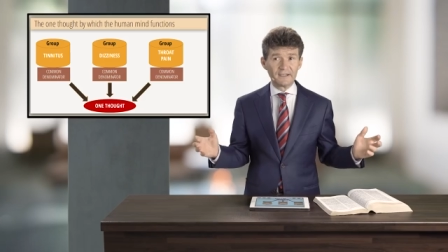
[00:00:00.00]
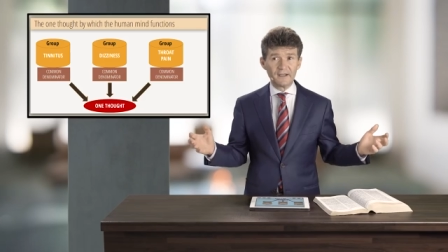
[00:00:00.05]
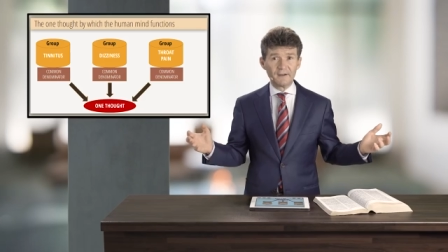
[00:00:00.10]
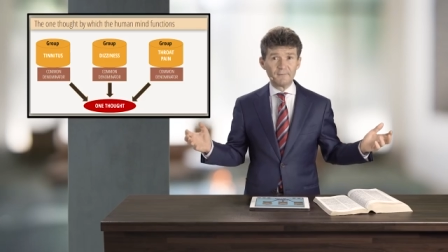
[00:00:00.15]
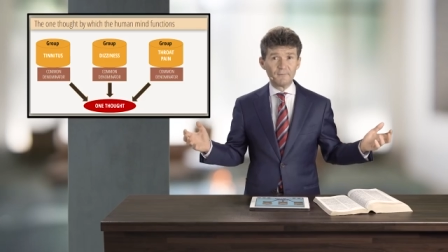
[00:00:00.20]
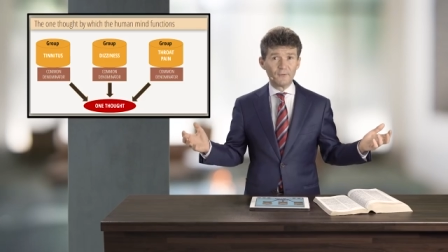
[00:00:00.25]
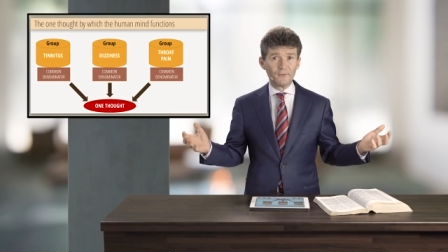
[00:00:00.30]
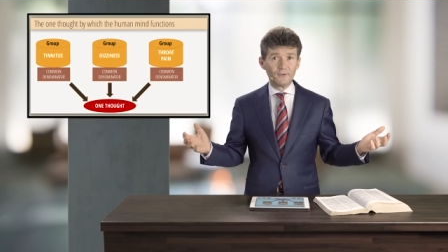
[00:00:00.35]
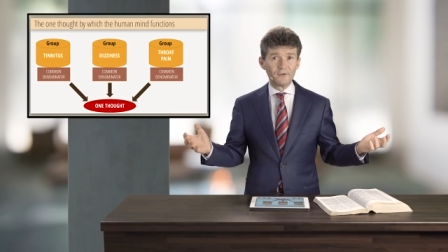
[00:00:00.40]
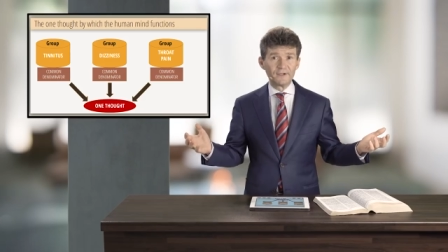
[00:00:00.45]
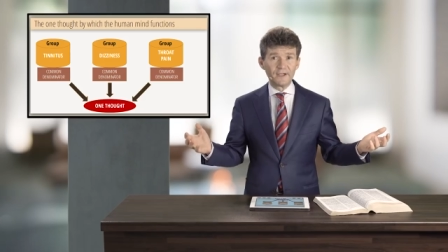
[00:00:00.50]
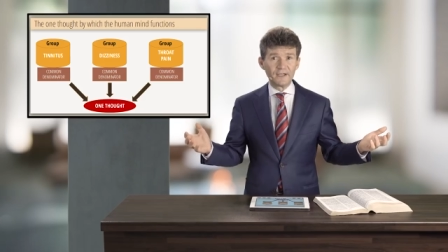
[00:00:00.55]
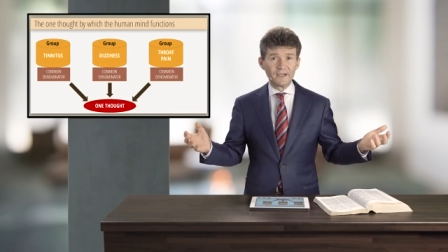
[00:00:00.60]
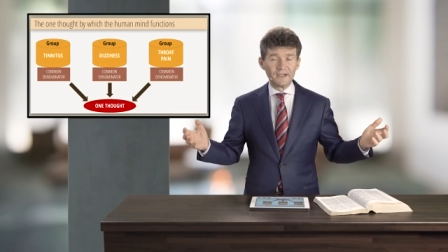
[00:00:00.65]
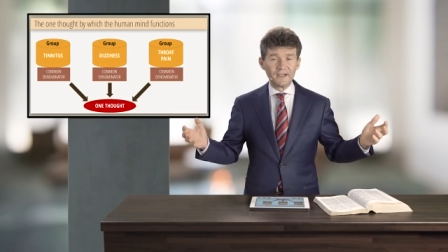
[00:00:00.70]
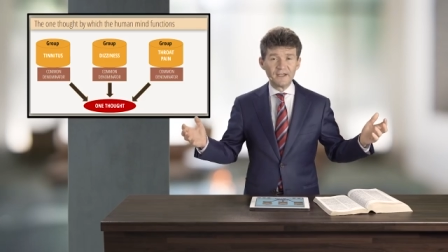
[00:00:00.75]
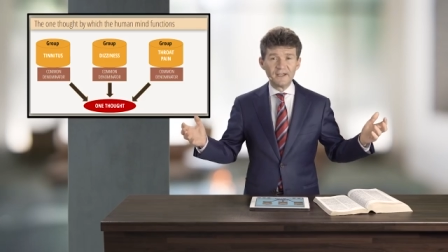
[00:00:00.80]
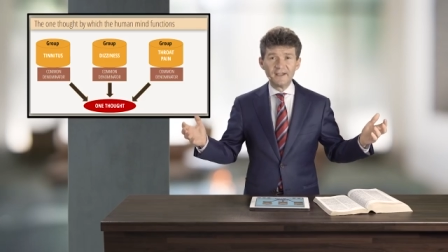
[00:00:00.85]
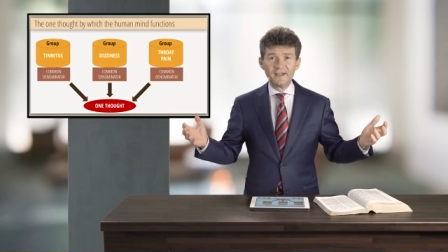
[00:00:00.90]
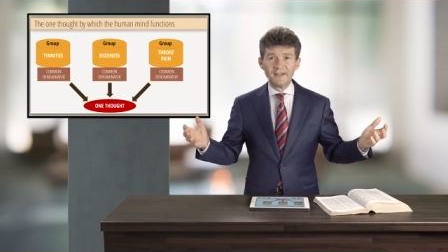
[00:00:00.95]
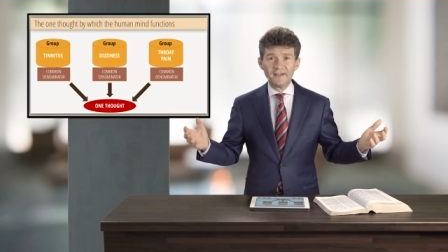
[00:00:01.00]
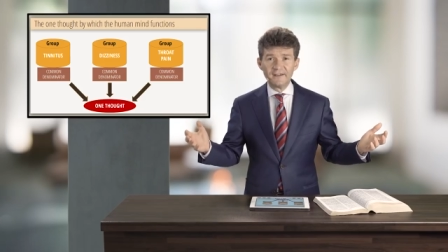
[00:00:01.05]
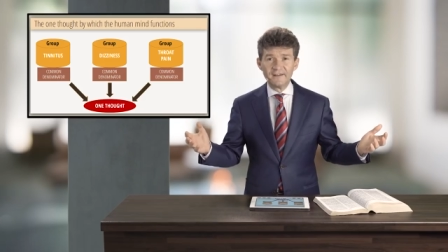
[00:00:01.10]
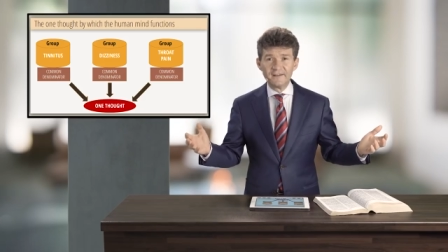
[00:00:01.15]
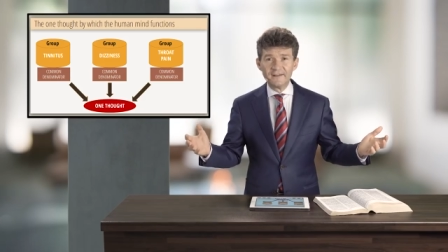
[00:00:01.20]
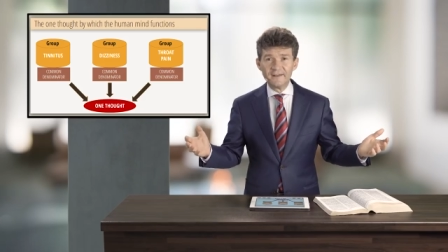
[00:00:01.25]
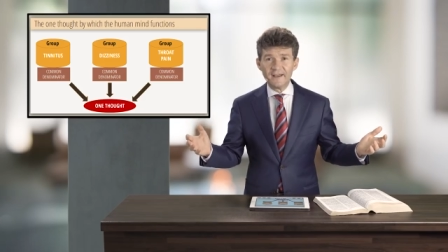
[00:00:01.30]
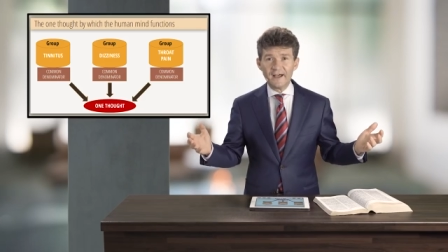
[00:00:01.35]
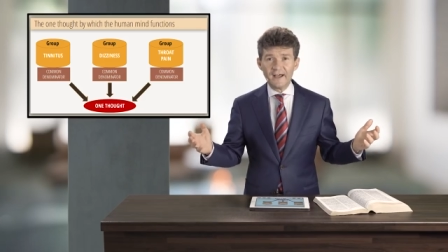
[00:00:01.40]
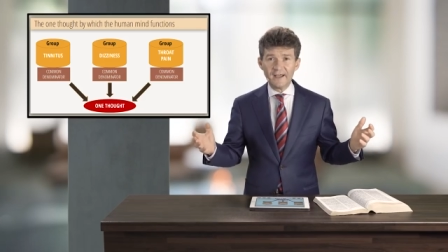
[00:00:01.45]
and there are more than
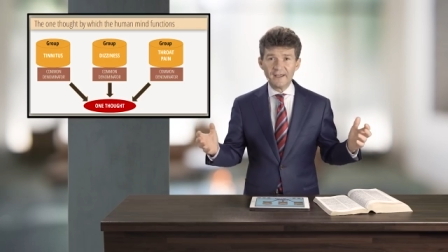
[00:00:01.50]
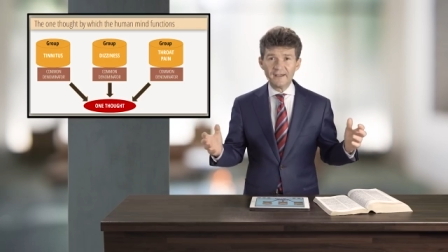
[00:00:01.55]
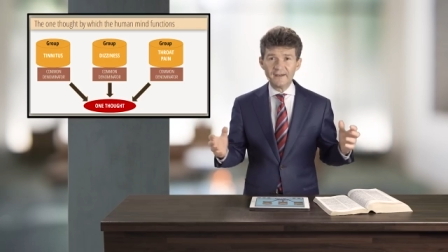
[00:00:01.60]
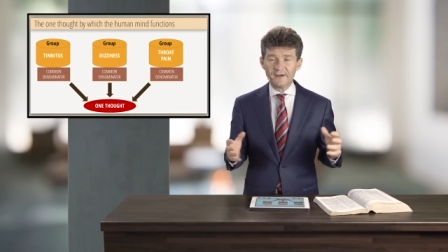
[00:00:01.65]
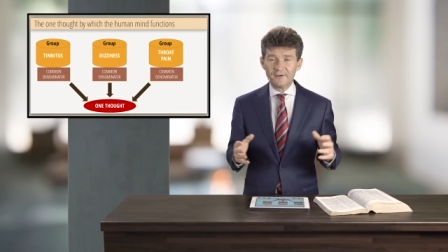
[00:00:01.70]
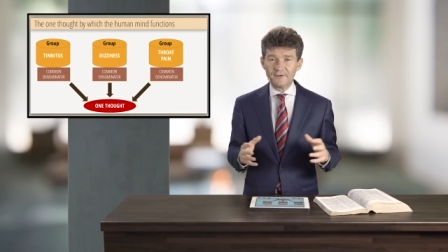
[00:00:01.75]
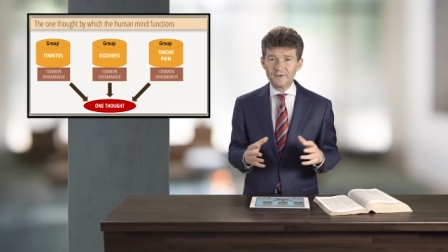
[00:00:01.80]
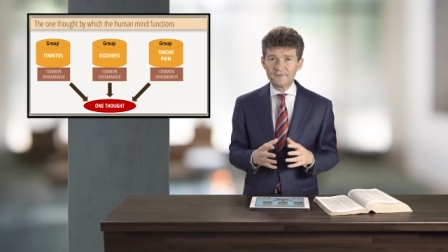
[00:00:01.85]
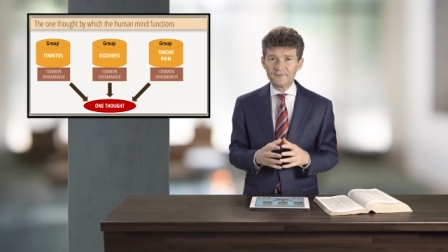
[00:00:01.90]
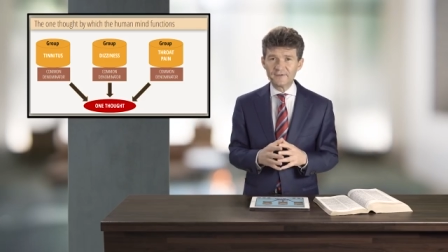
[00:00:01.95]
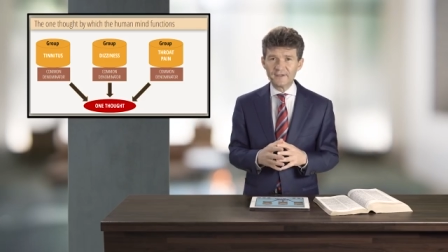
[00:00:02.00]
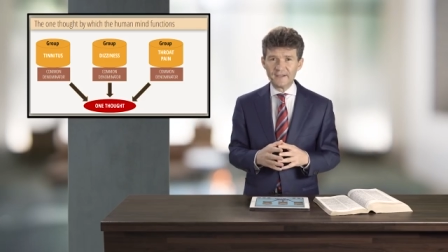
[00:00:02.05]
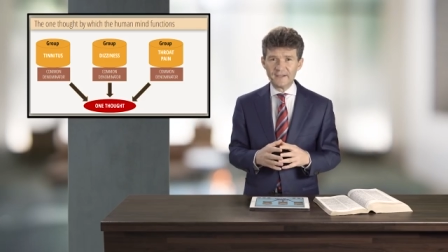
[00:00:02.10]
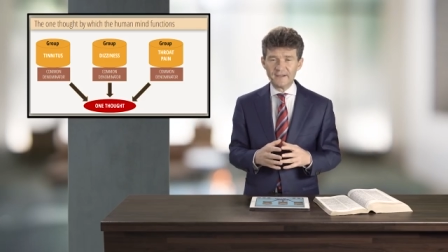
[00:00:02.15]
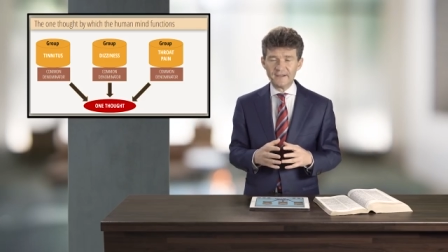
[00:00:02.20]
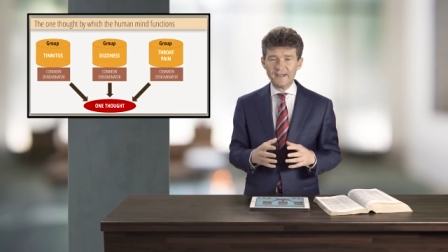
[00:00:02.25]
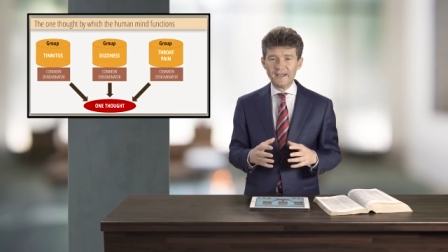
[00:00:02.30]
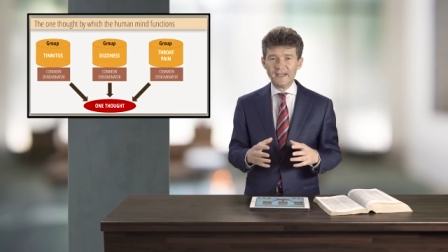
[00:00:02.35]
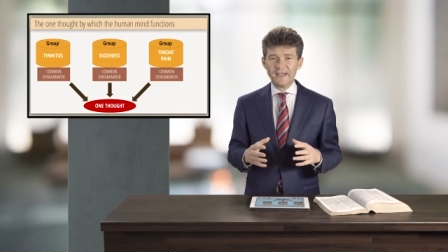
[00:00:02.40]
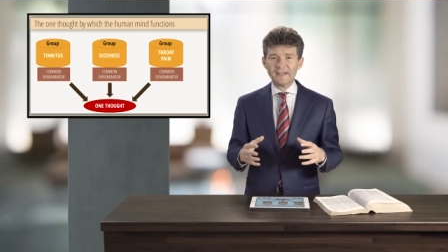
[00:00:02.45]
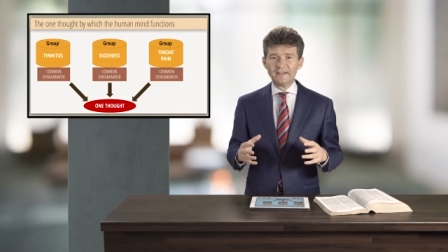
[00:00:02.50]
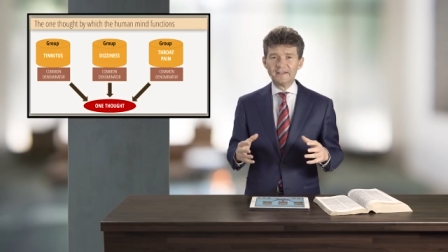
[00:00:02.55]
9 out of 10